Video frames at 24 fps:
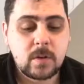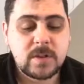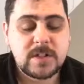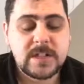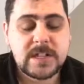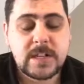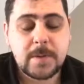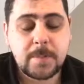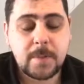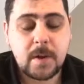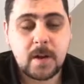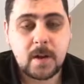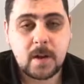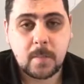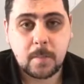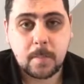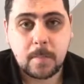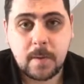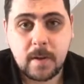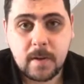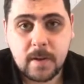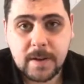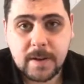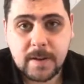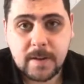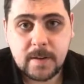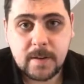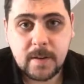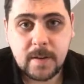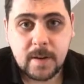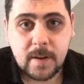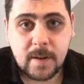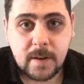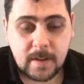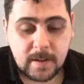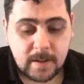GDPR compliant
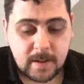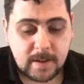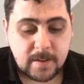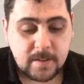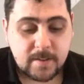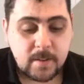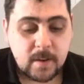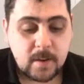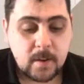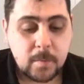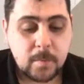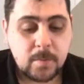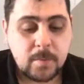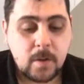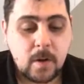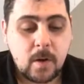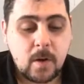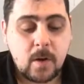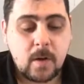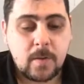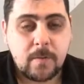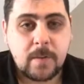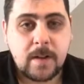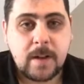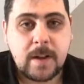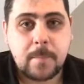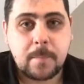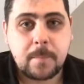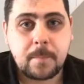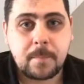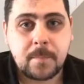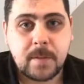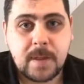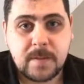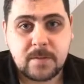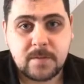in terms of it
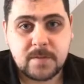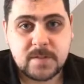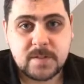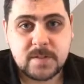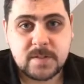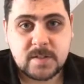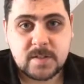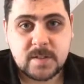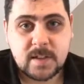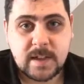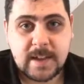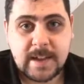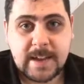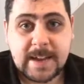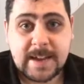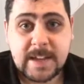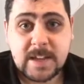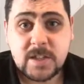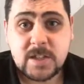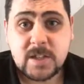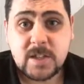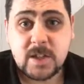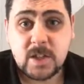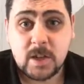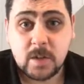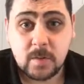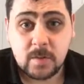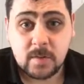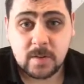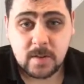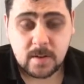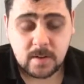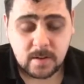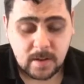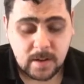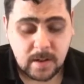gives each
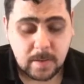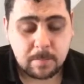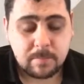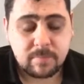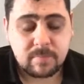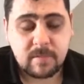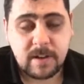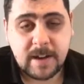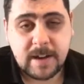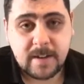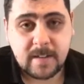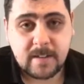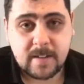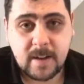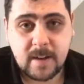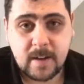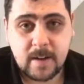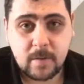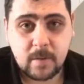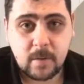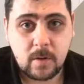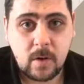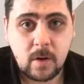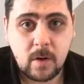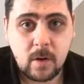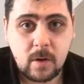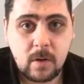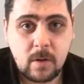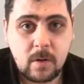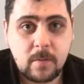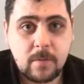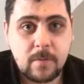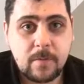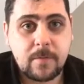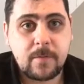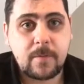user a breakdown
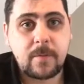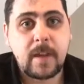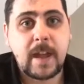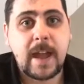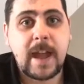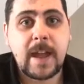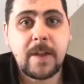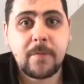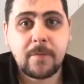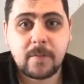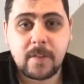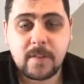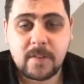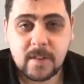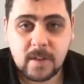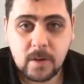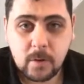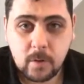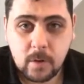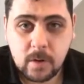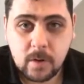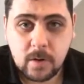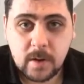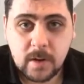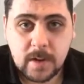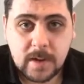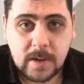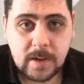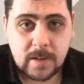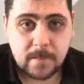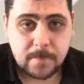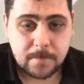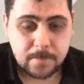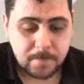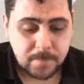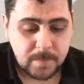of every single
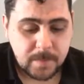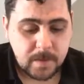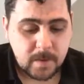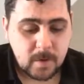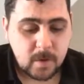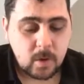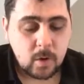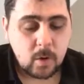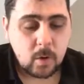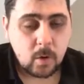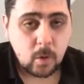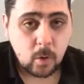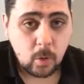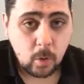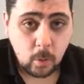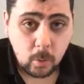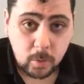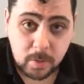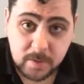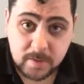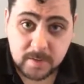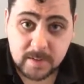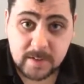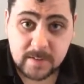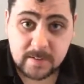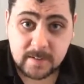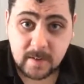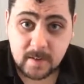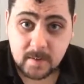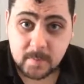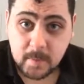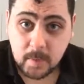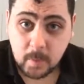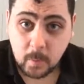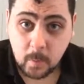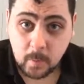cookie, all the
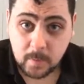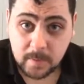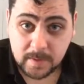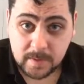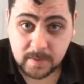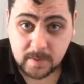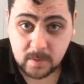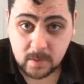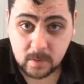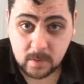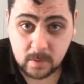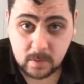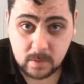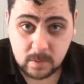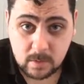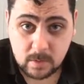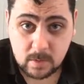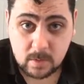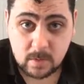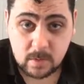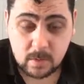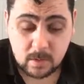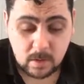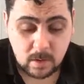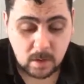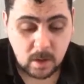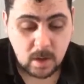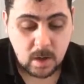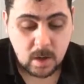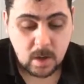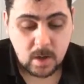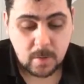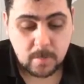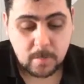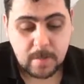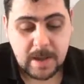details about what they do,
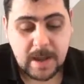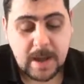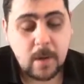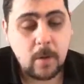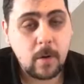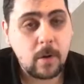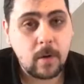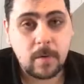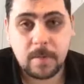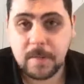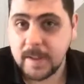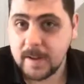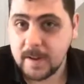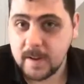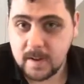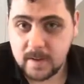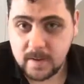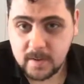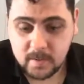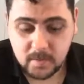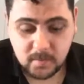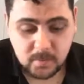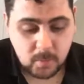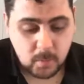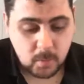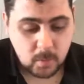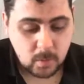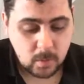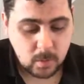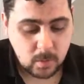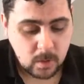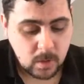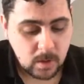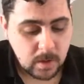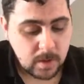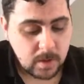how long they last
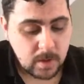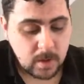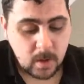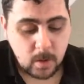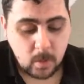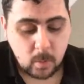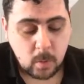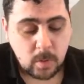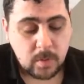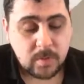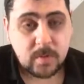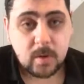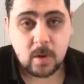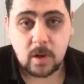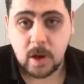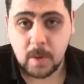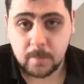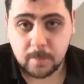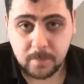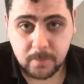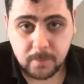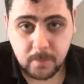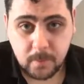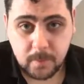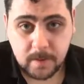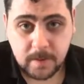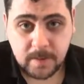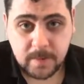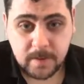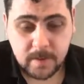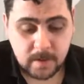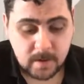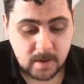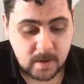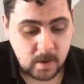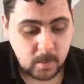for, what type of cookie
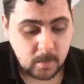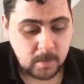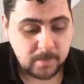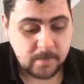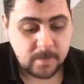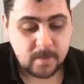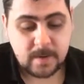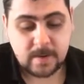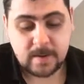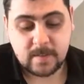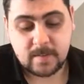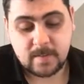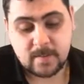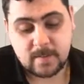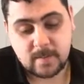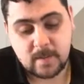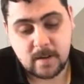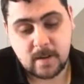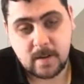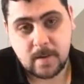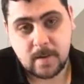they are, whether it's